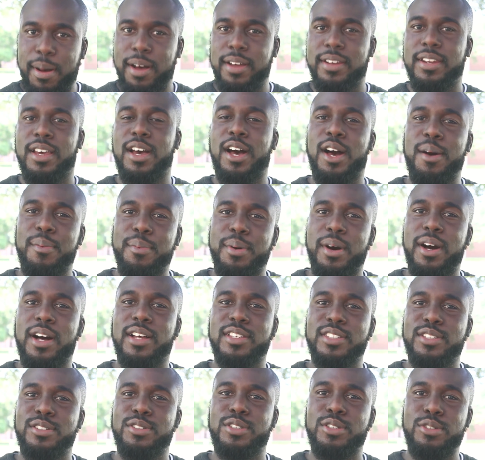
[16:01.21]
on the Humble
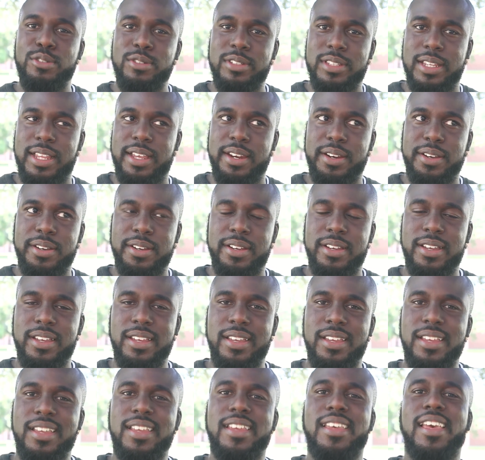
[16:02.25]
Hustle newsletter
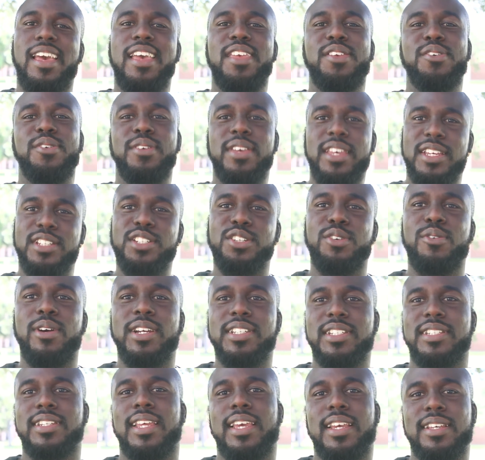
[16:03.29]
and you can get your
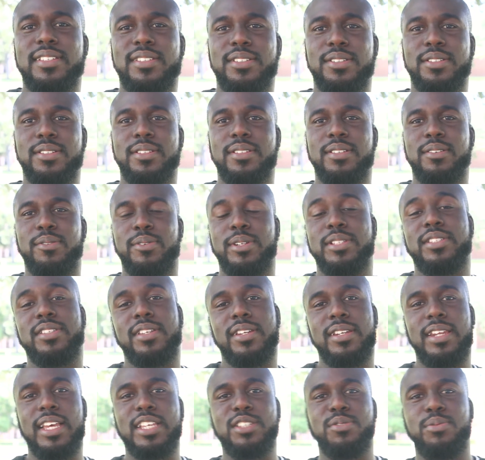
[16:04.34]
question answered. On to
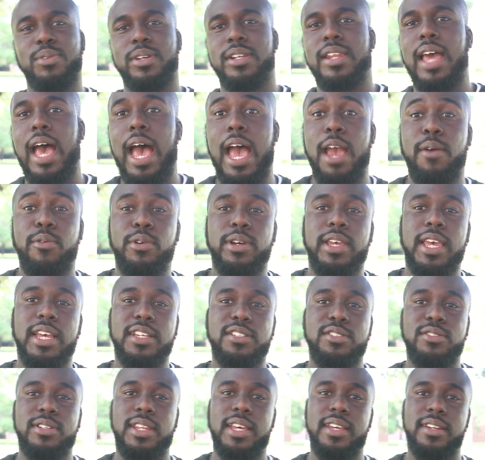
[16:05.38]
the next one. I will
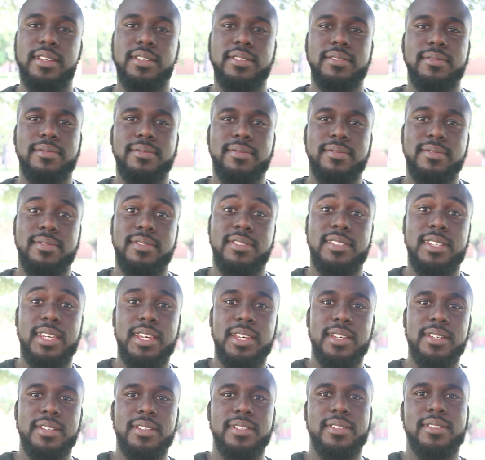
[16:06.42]
catch you later. See
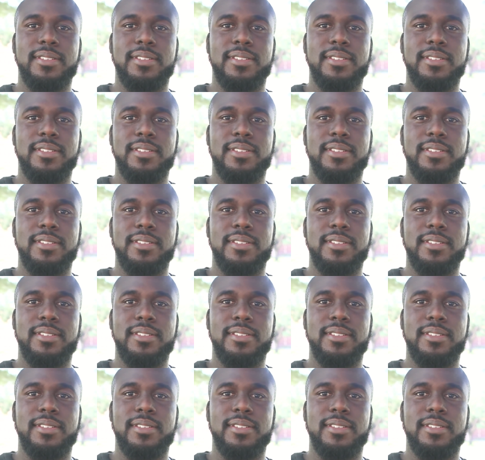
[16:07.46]
ya.